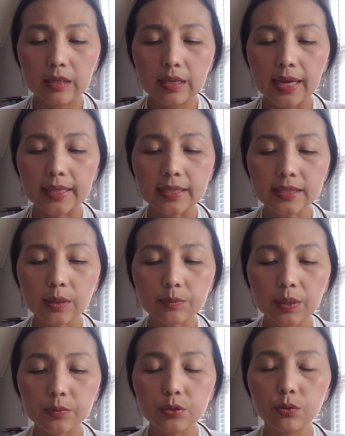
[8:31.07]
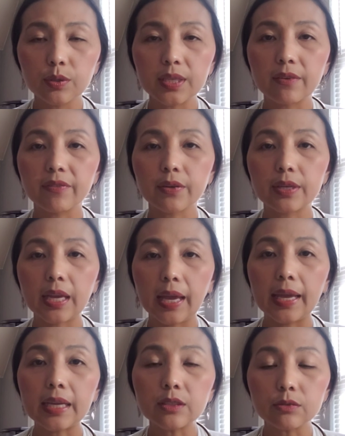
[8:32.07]
And then sometimes you will get very
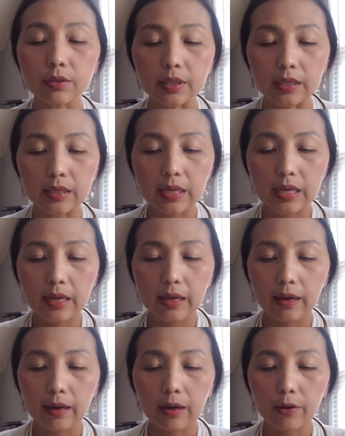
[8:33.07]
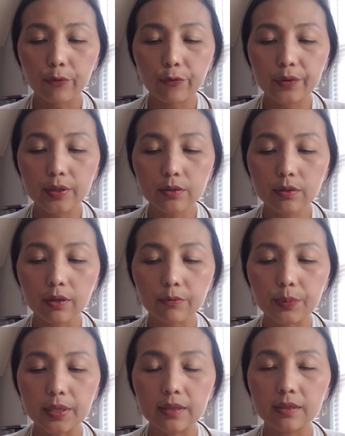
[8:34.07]
angry, fear of
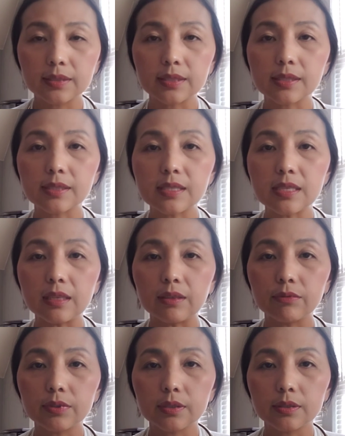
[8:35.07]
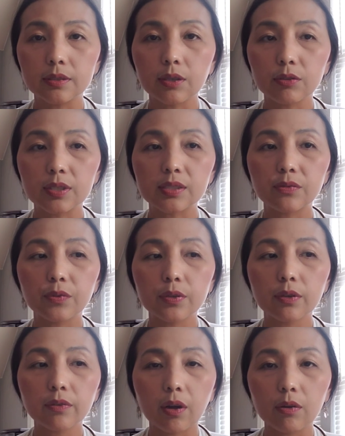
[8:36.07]
being deceived. You know, this
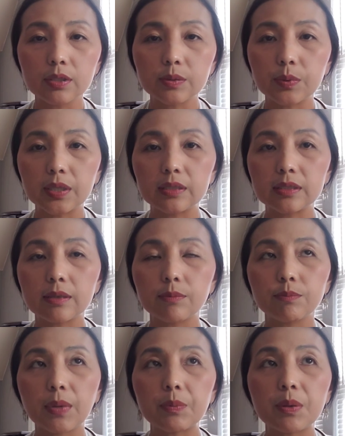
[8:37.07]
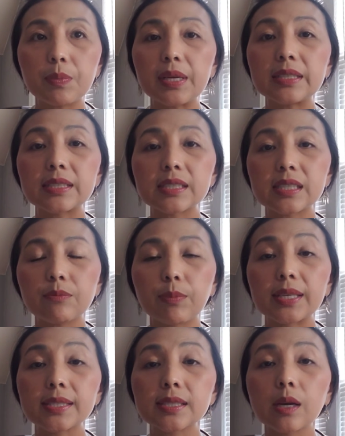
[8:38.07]
fear of always maybe being deceived
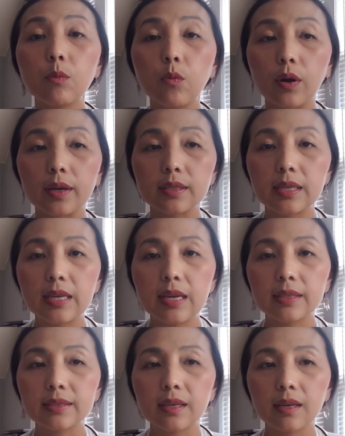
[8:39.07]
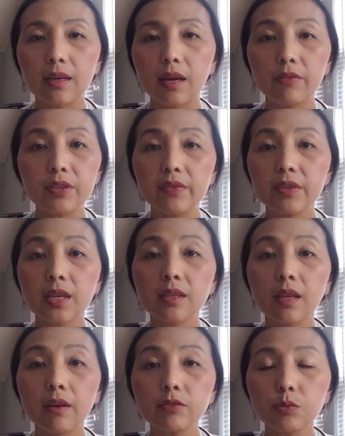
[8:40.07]
by someone, of even a
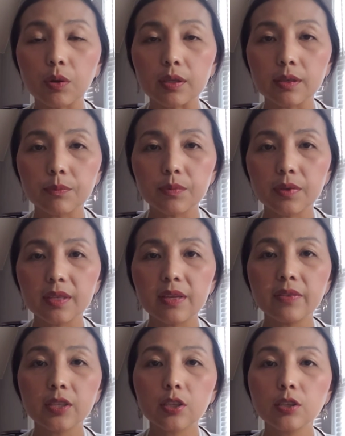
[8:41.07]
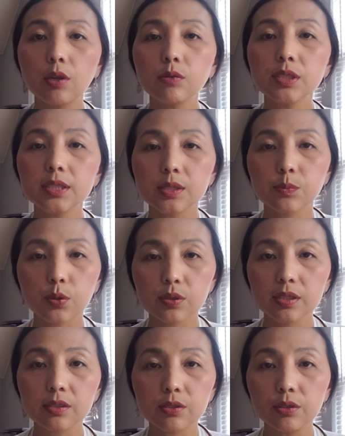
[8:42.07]
loved one, even the closest
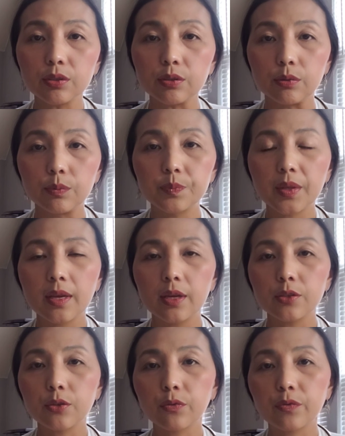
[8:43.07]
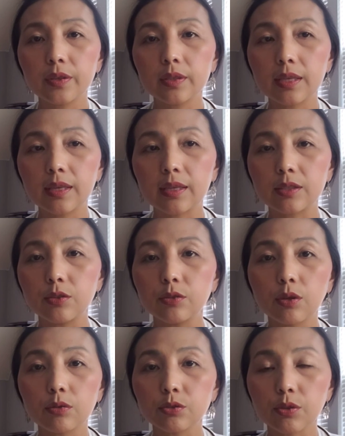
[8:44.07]
person to you. You're feeling and you
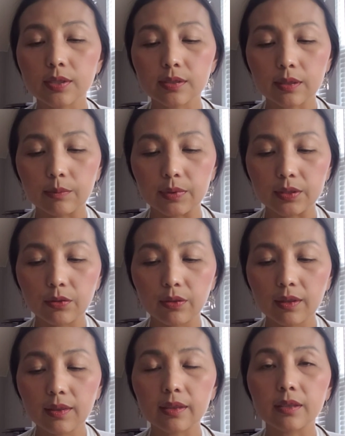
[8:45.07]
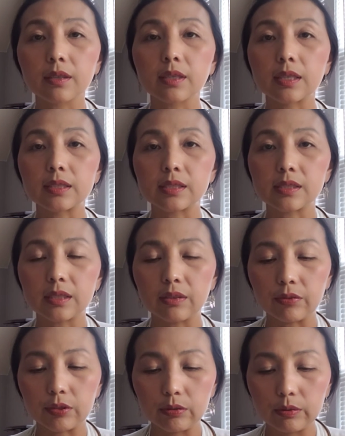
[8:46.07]
don't trust them, and you think that they're going to
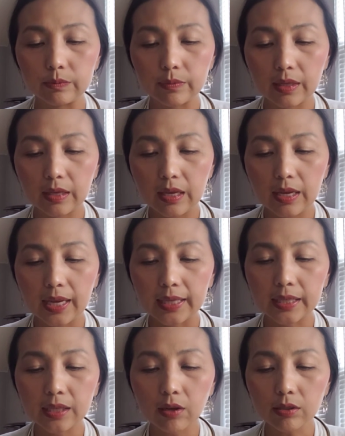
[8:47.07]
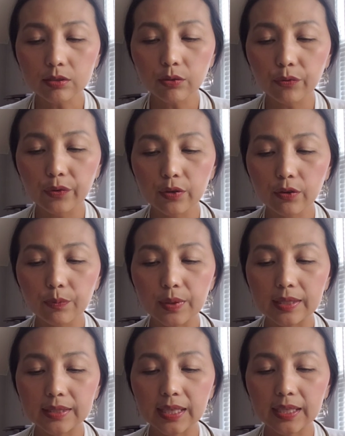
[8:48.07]
deceive you. And then also fear of
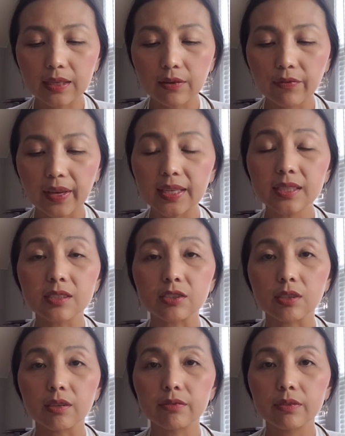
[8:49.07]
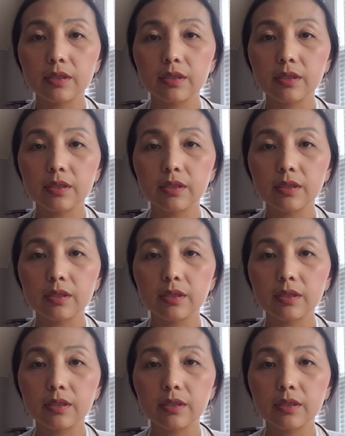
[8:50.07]
being taken advantage of.